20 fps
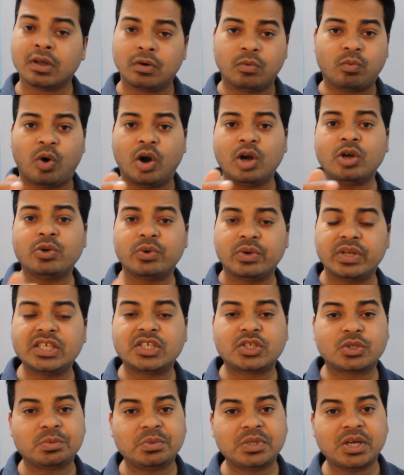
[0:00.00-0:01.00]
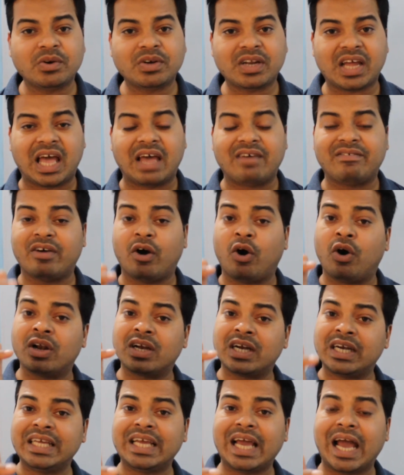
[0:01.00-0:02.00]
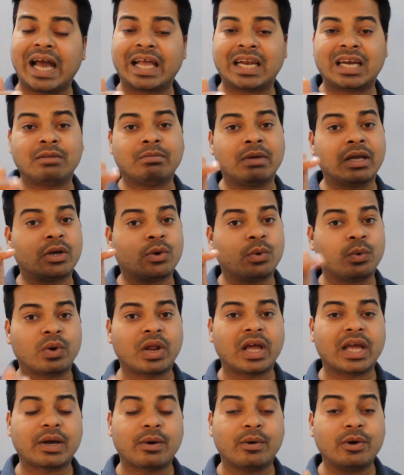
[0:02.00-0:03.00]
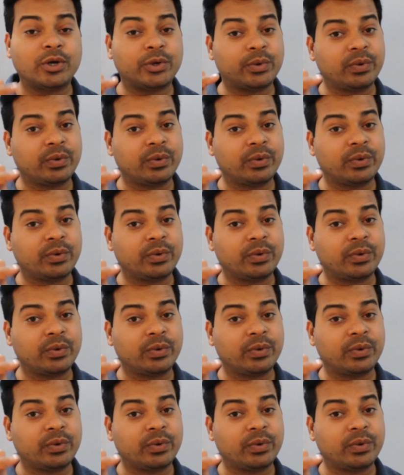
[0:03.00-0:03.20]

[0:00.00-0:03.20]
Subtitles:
Want to reach to me out? I have already added my Quora account,